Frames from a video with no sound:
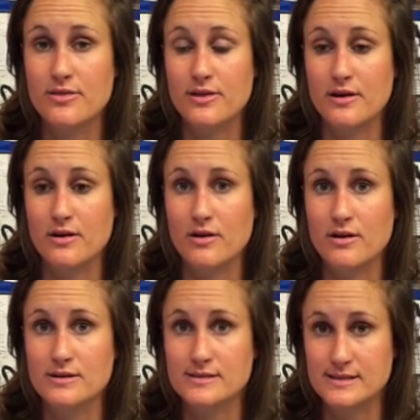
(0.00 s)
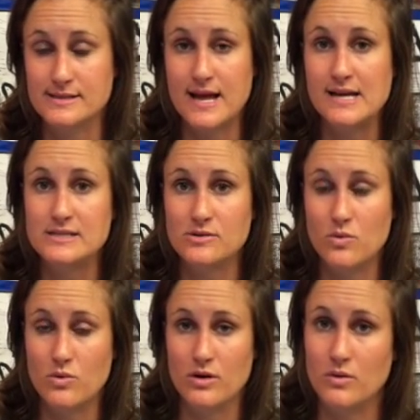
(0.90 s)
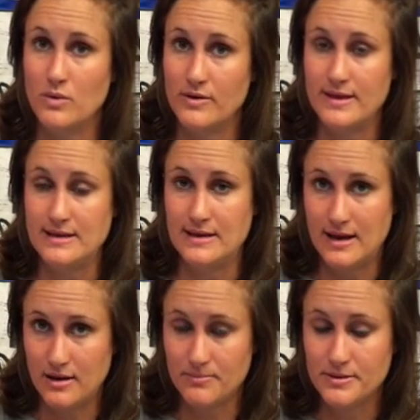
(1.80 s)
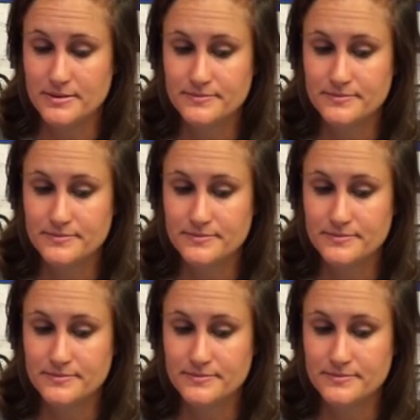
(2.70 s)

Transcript: their success or where they need help.